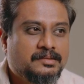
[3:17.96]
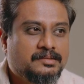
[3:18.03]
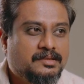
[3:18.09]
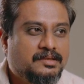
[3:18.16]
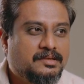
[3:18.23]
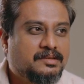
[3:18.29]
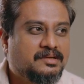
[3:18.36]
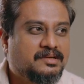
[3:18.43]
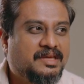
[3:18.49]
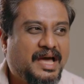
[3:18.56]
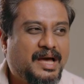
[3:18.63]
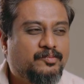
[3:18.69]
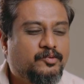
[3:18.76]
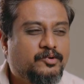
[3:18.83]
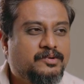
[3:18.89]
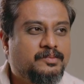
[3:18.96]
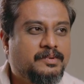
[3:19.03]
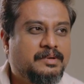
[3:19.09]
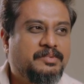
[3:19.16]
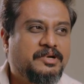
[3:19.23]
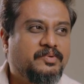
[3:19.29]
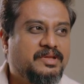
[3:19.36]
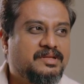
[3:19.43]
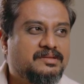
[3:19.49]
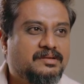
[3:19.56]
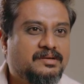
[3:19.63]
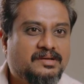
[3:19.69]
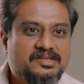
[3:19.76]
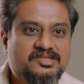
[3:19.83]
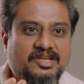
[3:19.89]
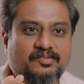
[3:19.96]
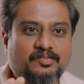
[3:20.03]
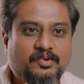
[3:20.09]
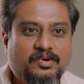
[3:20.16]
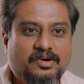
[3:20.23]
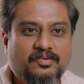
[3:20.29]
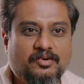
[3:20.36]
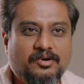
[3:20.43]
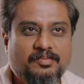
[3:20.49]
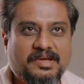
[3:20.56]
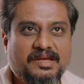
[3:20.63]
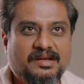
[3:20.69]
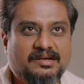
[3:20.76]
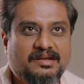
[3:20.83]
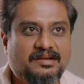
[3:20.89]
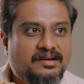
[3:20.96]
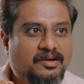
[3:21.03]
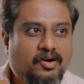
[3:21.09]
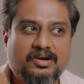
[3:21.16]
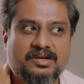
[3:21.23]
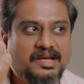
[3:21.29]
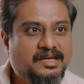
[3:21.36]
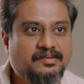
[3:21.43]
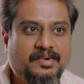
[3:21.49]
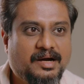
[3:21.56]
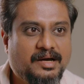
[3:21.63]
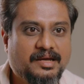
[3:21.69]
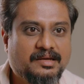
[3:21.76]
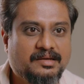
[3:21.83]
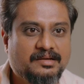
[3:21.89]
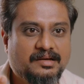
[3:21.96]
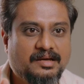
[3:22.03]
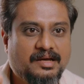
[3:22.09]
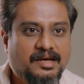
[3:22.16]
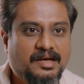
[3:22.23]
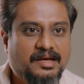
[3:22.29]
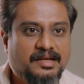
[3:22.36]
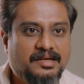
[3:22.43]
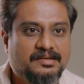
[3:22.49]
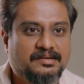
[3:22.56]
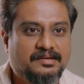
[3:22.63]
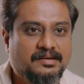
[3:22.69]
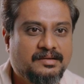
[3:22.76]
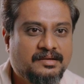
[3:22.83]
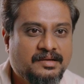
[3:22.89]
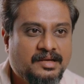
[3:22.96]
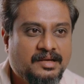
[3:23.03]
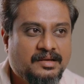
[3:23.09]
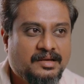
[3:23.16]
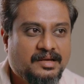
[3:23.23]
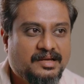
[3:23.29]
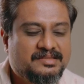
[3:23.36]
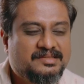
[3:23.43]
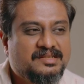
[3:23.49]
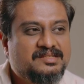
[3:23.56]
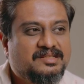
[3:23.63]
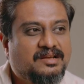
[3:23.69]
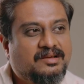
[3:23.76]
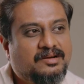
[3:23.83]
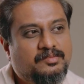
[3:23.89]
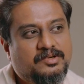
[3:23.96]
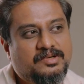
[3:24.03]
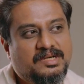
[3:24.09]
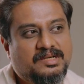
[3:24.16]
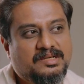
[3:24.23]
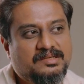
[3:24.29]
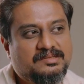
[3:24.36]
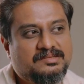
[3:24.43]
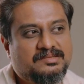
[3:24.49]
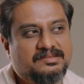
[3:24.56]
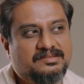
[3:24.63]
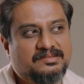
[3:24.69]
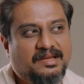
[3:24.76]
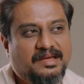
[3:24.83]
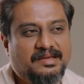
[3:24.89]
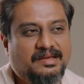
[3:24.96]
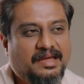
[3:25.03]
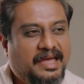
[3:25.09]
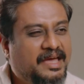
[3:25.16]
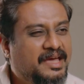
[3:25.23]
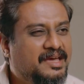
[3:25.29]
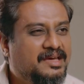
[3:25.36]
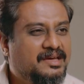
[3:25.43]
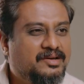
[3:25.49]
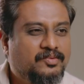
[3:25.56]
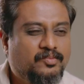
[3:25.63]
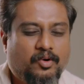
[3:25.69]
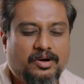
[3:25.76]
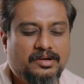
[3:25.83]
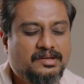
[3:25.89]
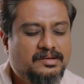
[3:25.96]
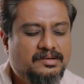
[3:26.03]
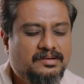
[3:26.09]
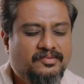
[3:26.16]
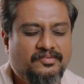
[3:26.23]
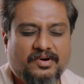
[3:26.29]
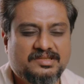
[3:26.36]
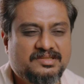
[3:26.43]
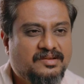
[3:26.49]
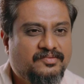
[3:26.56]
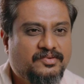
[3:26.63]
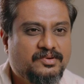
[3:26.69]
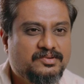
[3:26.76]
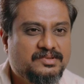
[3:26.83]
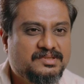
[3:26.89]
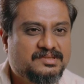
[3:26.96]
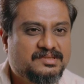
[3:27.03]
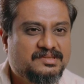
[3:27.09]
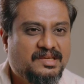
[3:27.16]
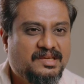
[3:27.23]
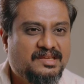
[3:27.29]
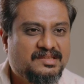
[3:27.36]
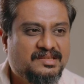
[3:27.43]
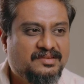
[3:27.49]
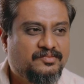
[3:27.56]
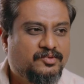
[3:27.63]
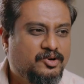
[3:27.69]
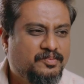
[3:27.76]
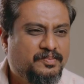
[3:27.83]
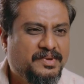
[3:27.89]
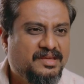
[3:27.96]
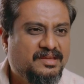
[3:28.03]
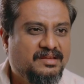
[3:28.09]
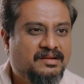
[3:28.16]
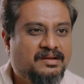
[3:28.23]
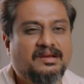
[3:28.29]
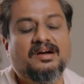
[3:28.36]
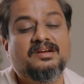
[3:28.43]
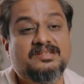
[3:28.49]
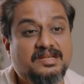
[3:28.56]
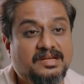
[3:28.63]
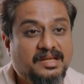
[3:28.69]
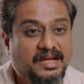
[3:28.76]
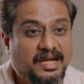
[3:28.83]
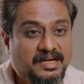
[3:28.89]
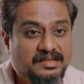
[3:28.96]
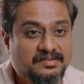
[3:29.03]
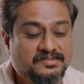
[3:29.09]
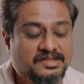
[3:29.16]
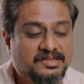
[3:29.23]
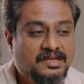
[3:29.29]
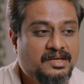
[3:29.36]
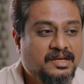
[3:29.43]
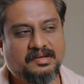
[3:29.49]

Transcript: The gap would between the rich and poor would be at an all-time high, and essential commodities like air, water, fossil fuels, they would be luxury items.